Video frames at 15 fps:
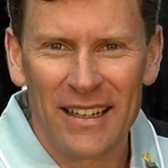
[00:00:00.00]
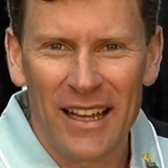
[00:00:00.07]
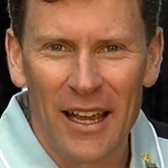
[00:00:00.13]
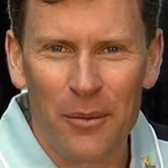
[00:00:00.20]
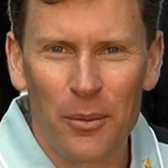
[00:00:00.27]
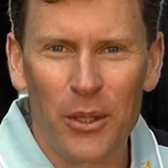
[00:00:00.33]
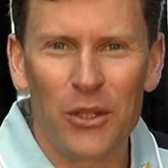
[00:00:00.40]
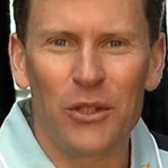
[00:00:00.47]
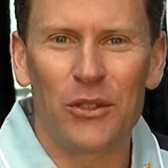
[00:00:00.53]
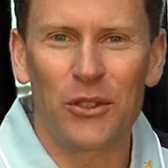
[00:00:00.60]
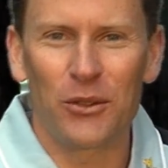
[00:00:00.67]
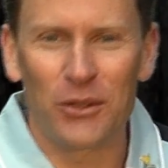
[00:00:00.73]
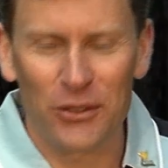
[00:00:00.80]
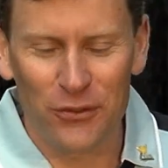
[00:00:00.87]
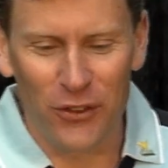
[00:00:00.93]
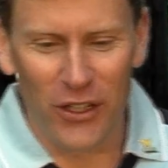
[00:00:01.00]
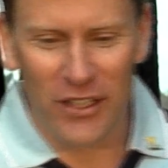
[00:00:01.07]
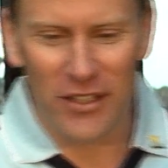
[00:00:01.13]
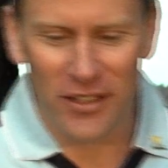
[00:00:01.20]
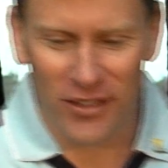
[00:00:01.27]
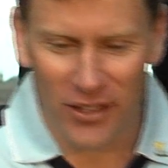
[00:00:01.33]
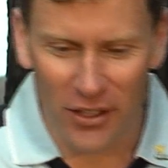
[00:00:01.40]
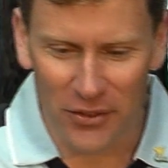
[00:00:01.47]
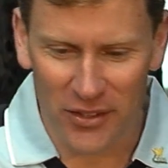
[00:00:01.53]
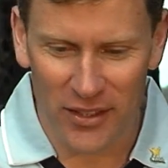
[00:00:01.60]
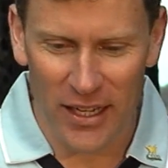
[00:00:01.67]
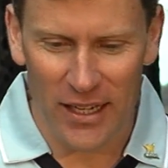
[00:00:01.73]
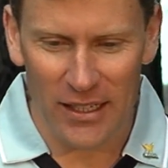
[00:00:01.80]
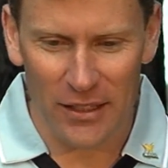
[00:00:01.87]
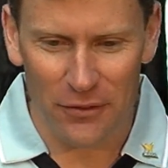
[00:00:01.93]
And what you do is find yourself
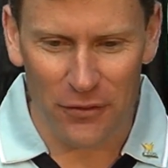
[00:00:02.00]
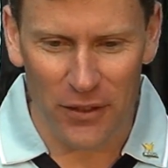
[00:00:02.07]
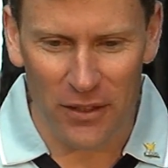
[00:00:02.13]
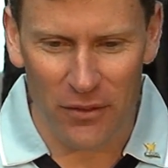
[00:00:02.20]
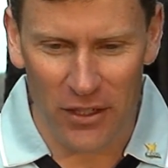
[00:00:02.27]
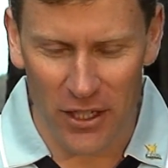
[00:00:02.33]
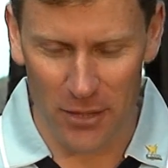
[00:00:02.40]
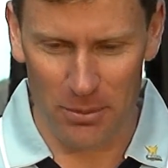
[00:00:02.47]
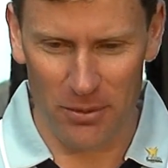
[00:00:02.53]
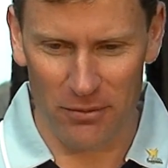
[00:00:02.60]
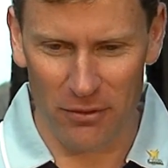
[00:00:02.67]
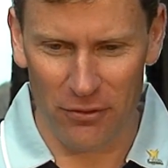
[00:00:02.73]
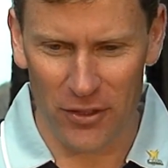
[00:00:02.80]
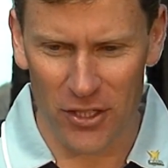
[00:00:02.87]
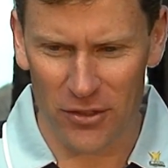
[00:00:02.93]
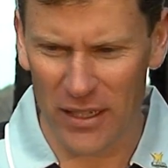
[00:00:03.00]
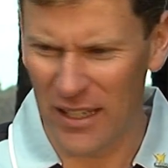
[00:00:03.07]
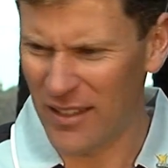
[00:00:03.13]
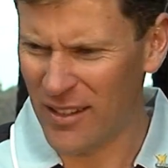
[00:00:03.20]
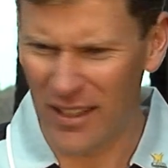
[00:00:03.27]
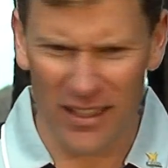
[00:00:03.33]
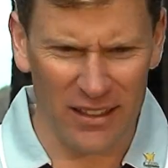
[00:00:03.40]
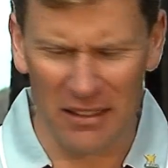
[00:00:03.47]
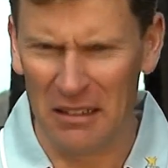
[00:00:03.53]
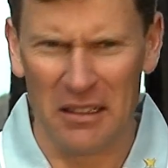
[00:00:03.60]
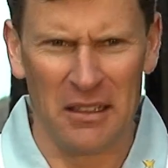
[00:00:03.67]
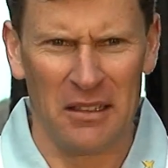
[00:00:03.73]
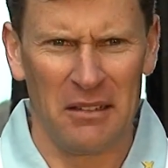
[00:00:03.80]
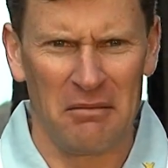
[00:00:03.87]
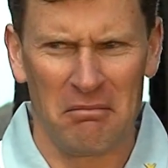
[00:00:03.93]
standing in front of the open refrigerator saying,
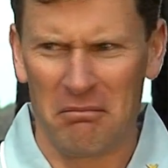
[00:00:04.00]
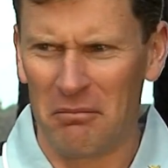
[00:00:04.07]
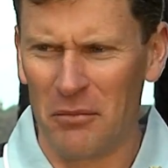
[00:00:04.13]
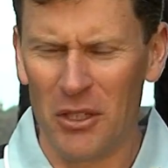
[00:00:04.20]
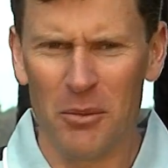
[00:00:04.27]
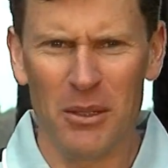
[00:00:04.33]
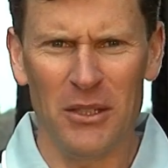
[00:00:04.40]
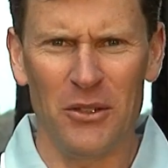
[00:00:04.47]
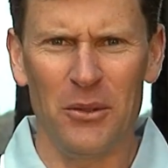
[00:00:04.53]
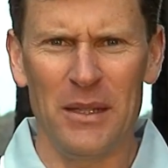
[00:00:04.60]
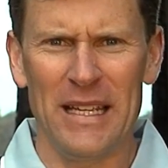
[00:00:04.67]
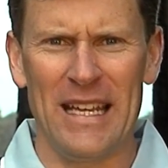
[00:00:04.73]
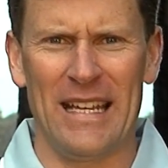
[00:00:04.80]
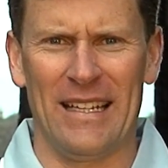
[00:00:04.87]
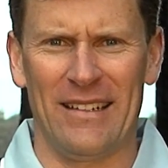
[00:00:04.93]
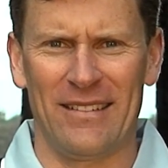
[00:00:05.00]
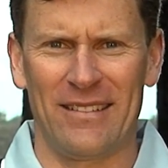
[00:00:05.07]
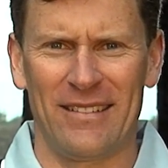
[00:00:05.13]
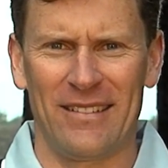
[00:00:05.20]
what am I doing here?